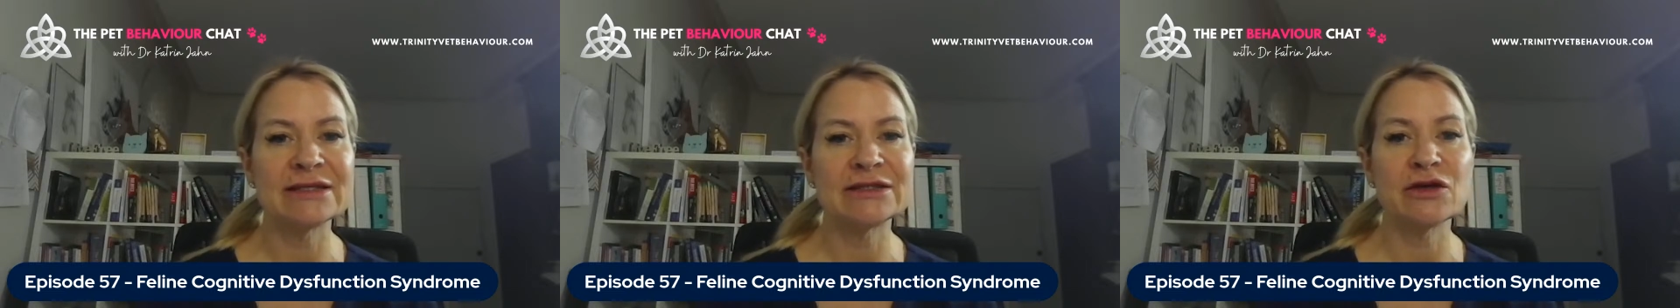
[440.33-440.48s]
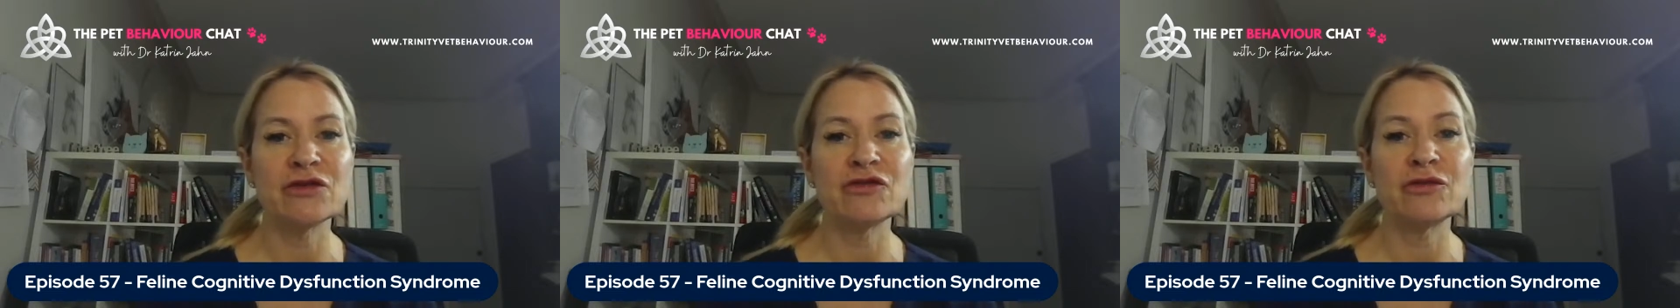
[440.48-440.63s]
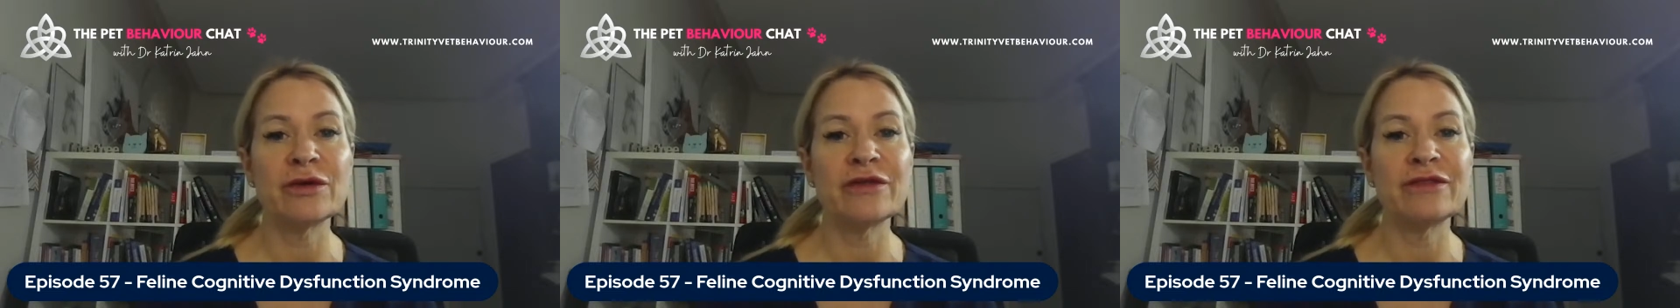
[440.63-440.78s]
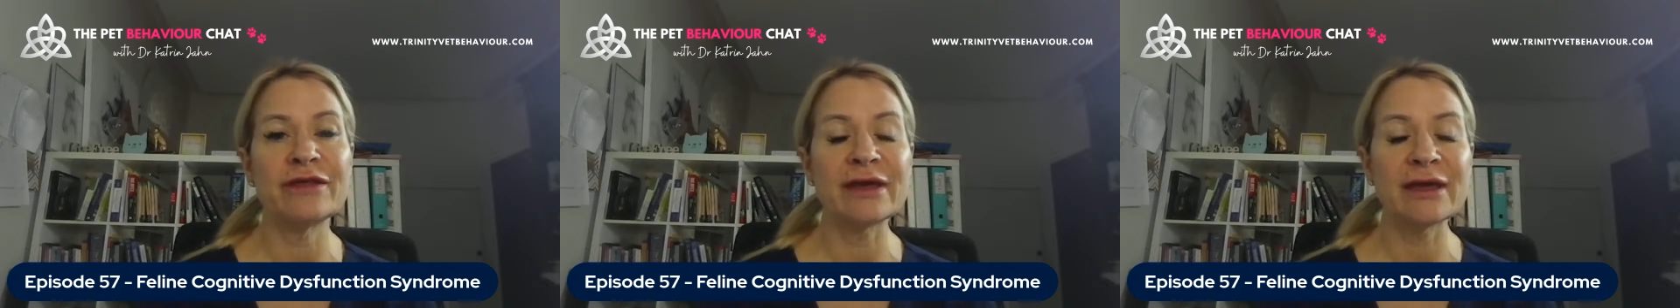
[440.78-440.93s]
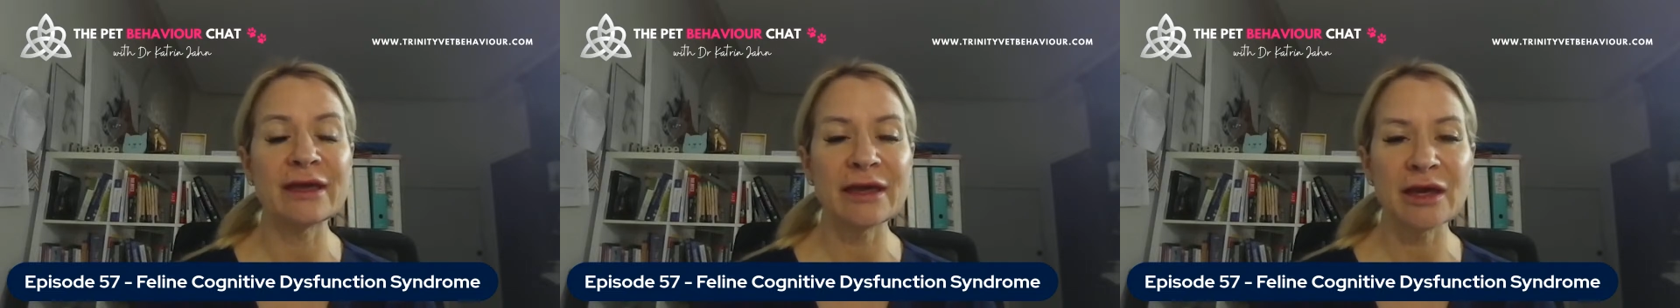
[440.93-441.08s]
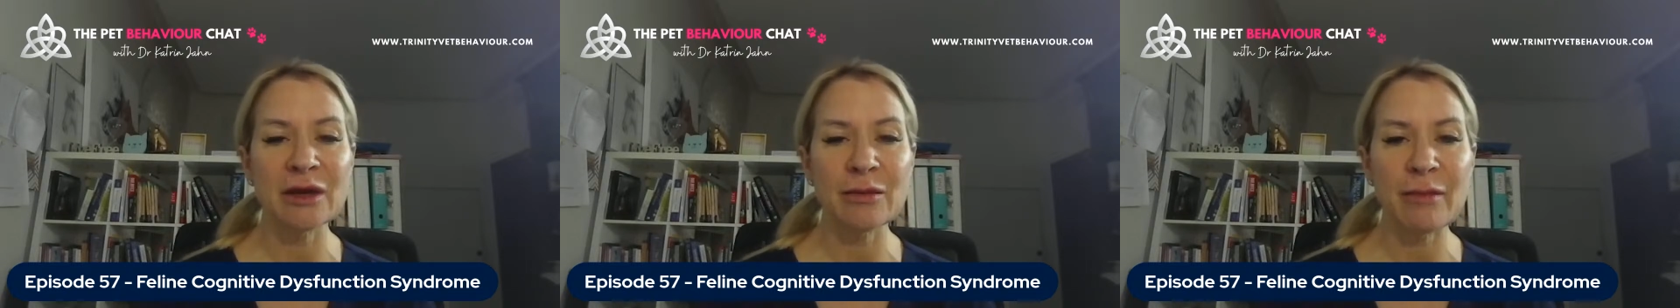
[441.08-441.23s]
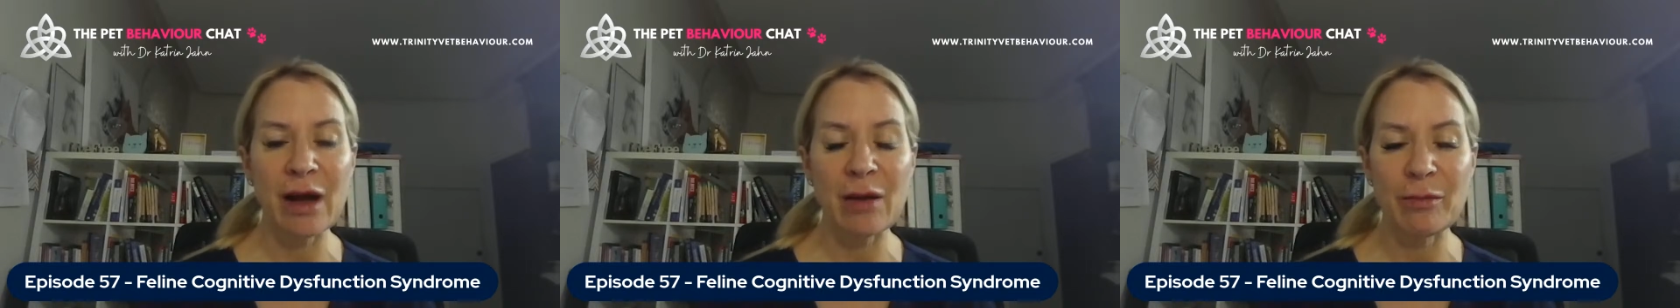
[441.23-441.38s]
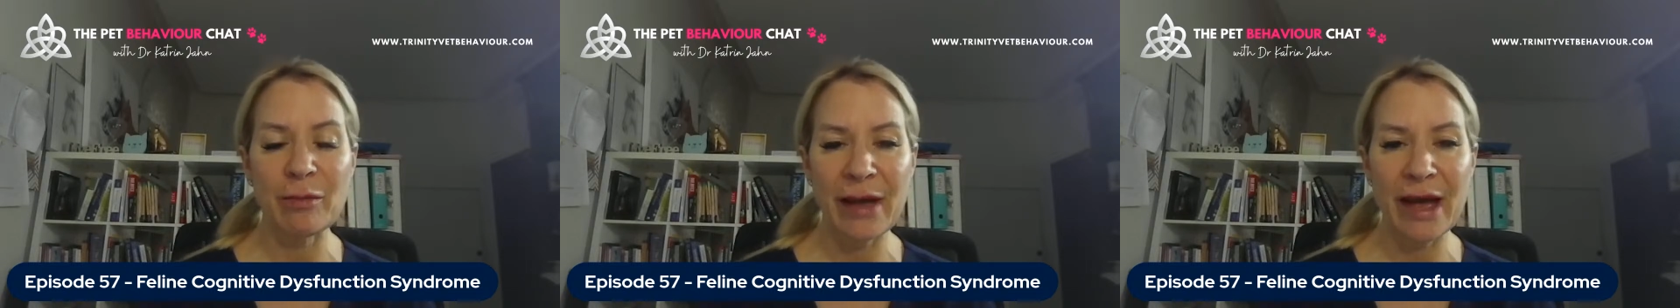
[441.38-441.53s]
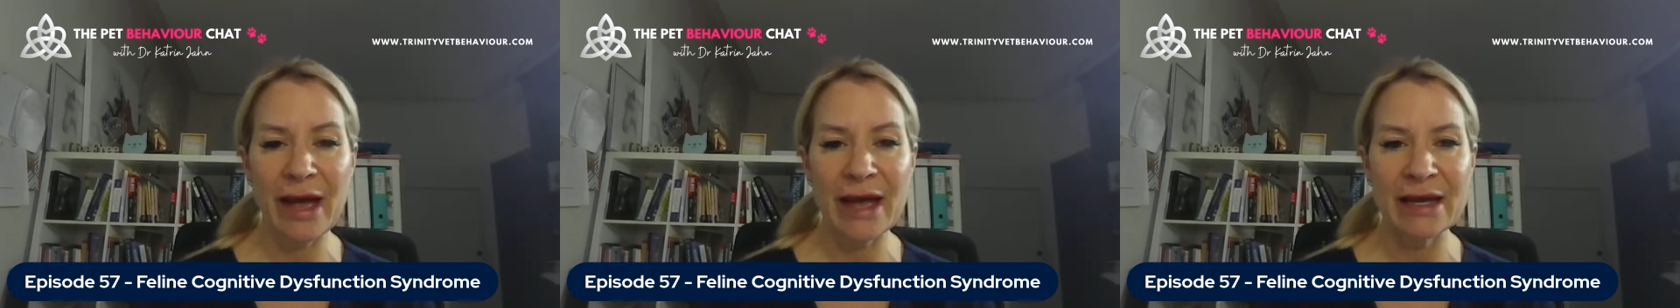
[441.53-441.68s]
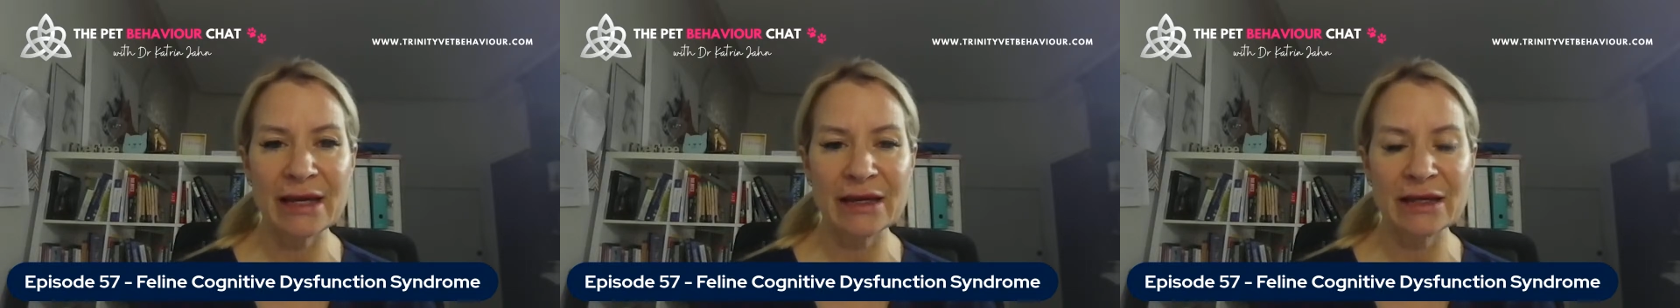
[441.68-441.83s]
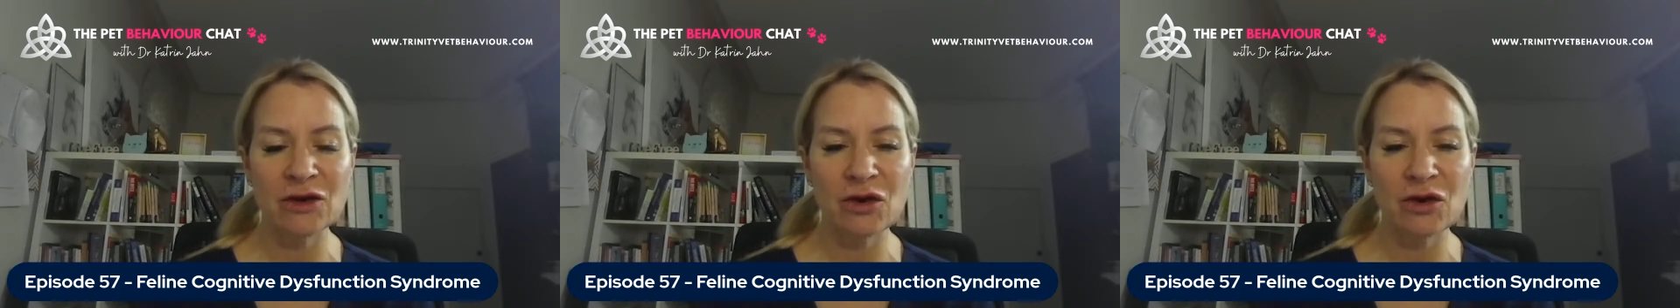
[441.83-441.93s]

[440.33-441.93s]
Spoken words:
So if we're thinking about pain